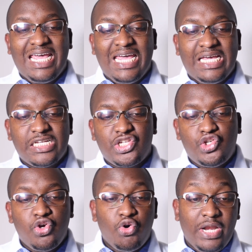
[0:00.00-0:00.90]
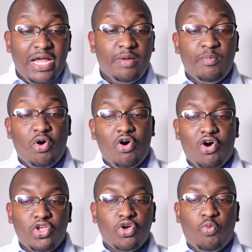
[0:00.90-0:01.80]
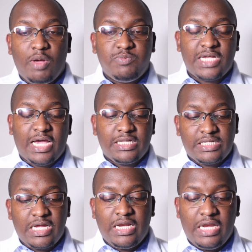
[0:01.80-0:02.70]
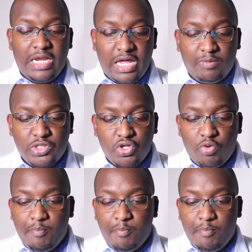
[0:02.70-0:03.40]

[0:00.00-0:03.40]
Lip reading: is your name or your website's name? So